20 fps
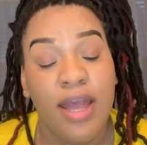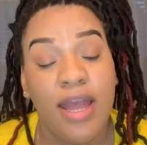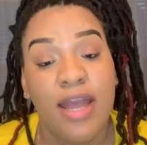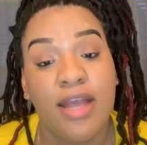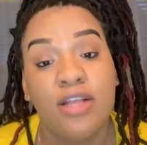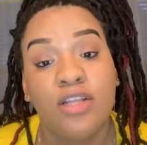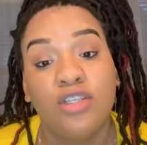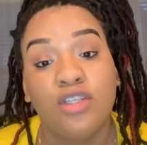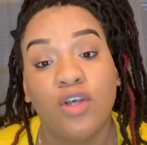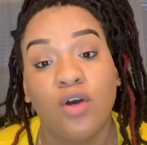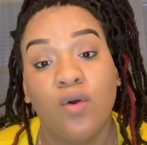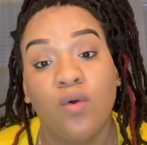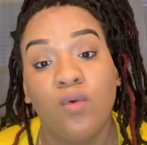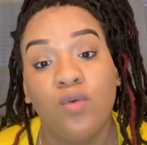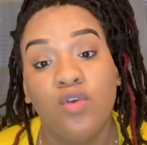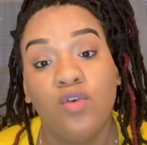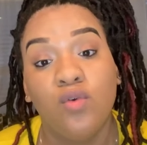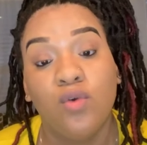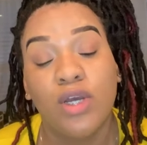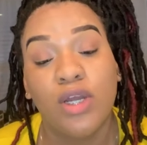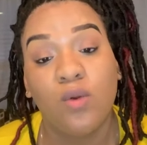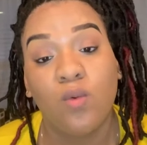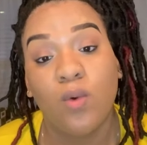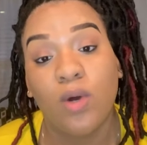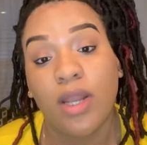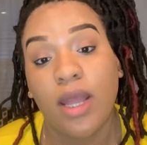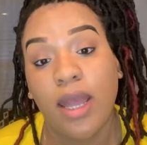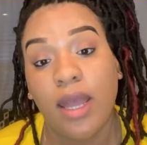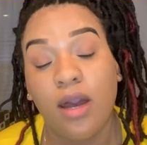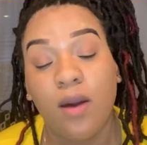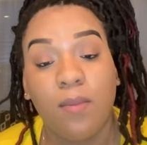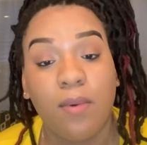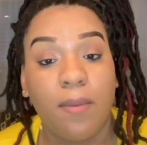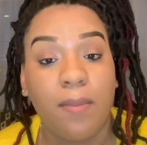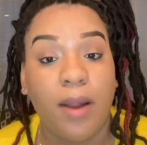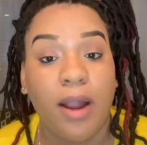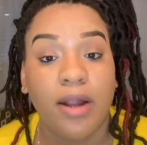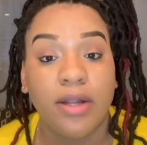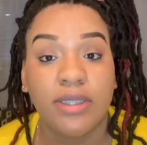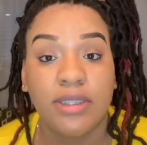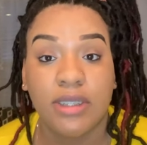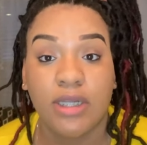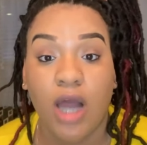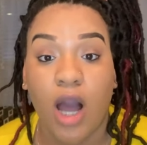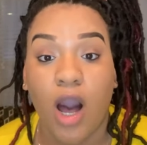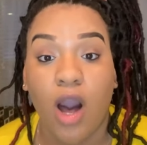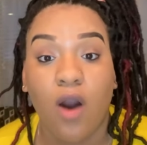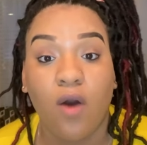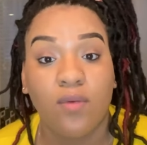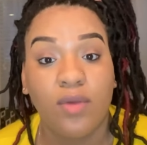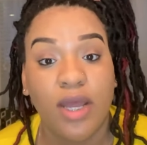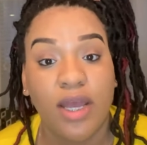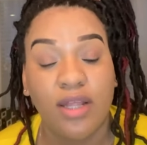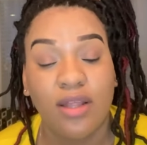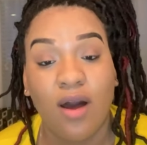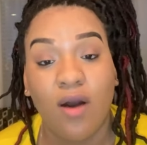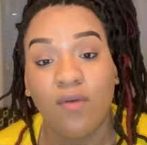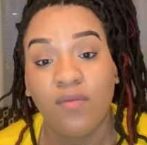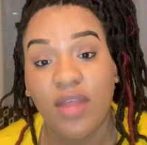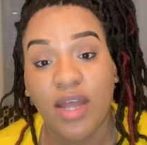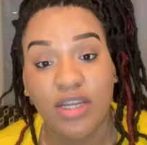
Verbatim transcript: And so you can want to help a person all day long.